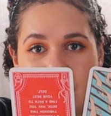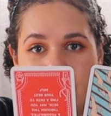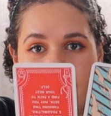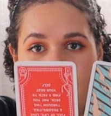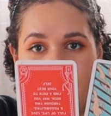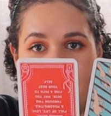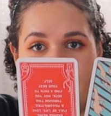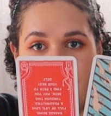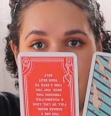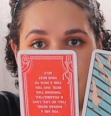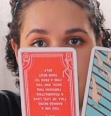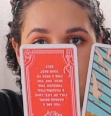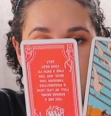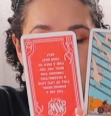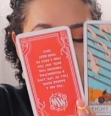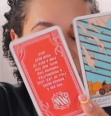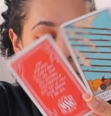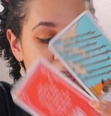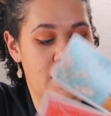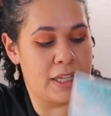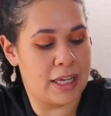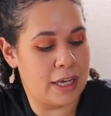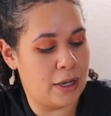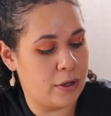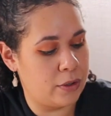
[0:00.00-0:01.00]
motives.
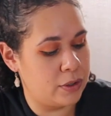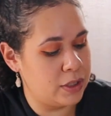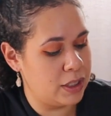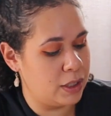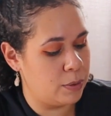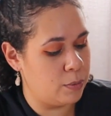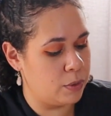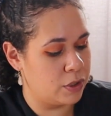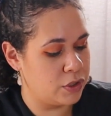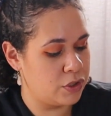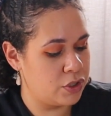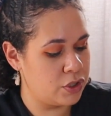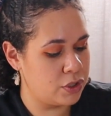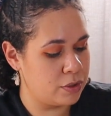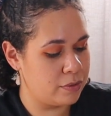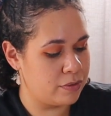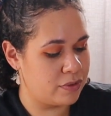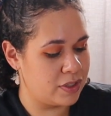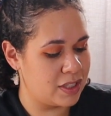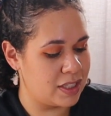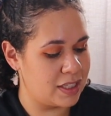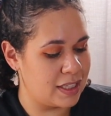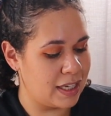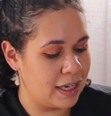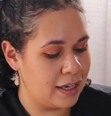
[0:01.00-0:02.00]
Do they only want you
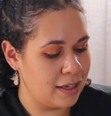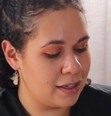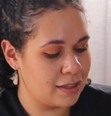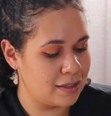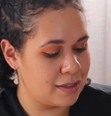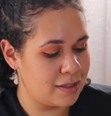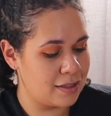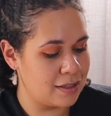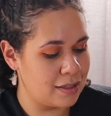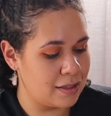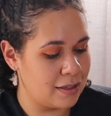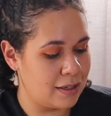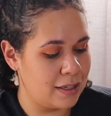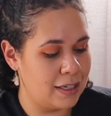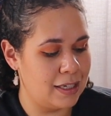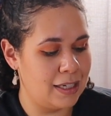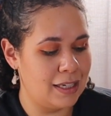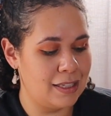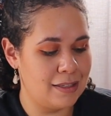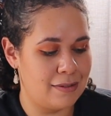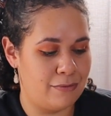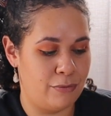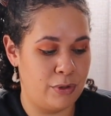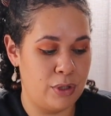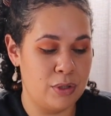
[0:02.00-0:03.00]
for sex?
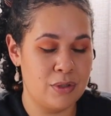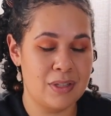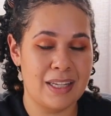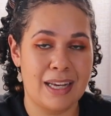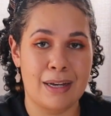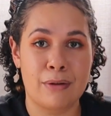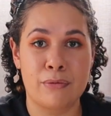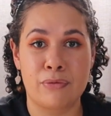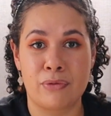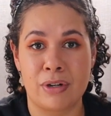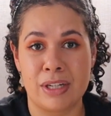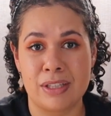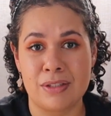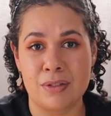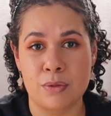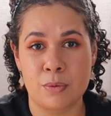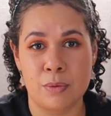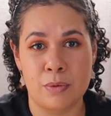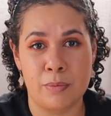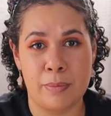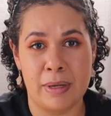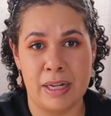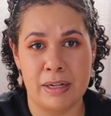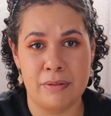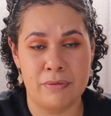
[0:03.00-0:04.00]
Feels like a friends
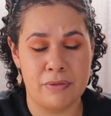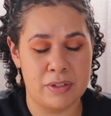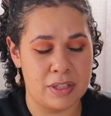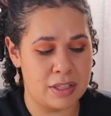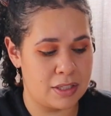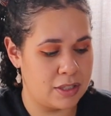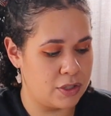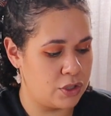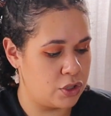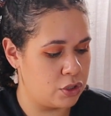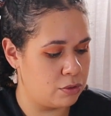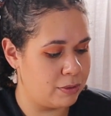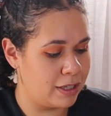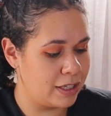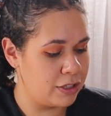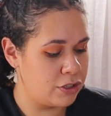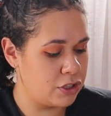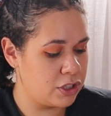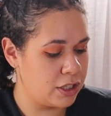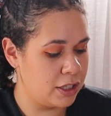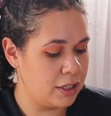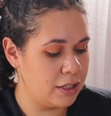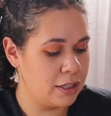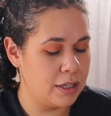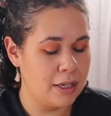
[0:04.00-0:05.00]
with benefits
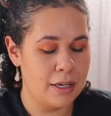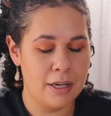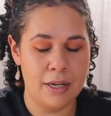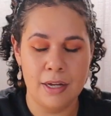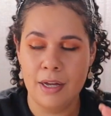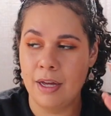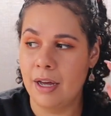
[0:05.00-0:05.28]
situation.